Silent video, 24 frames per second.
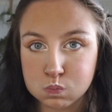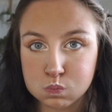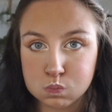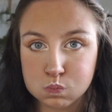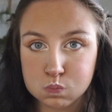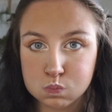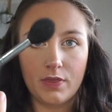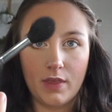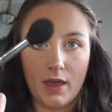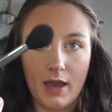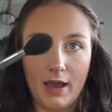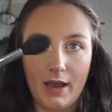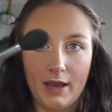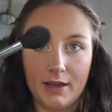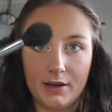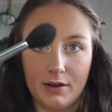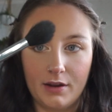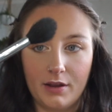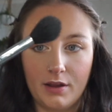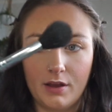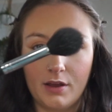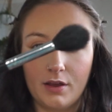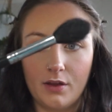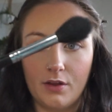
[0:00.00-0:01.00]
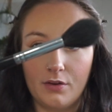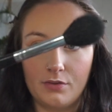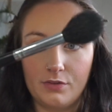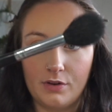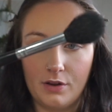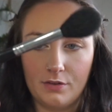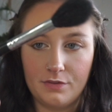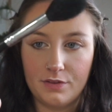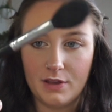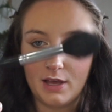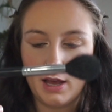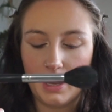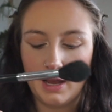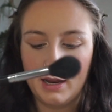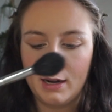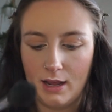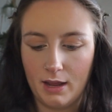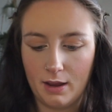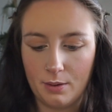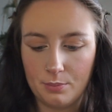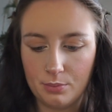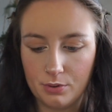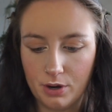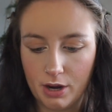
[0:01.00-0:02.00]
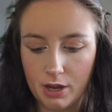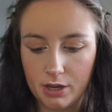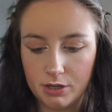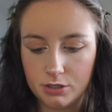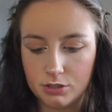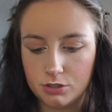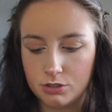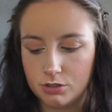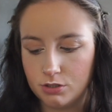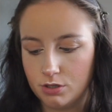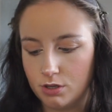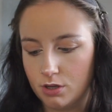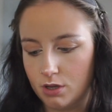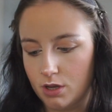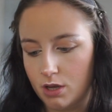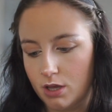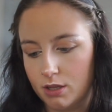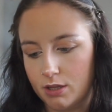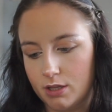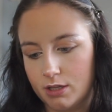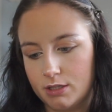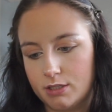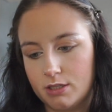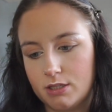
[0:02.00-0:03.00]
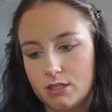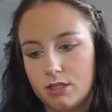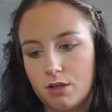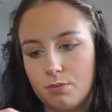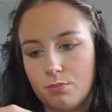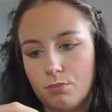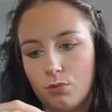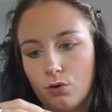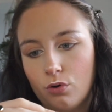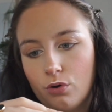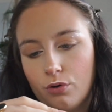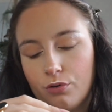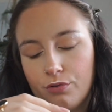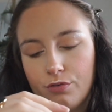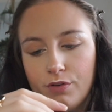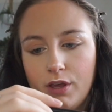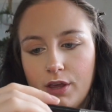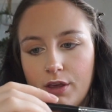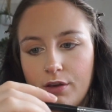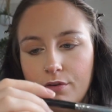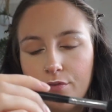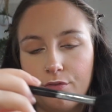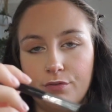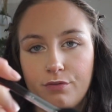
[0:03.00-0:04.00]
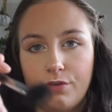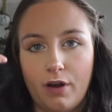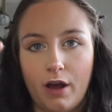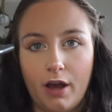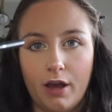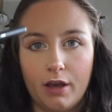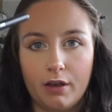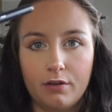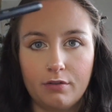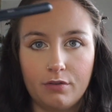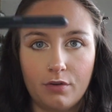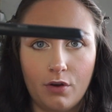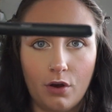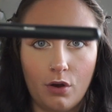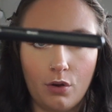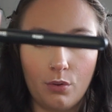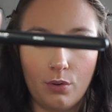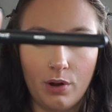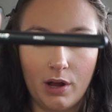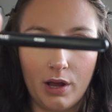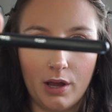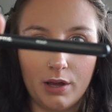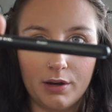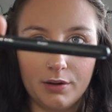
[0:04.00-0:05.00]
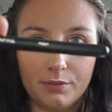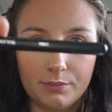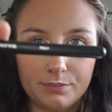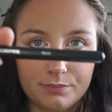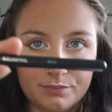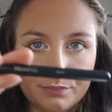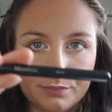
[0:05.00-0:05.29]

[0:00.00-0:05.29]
And then a fluffy highlighter brush. This is the Morphe 501.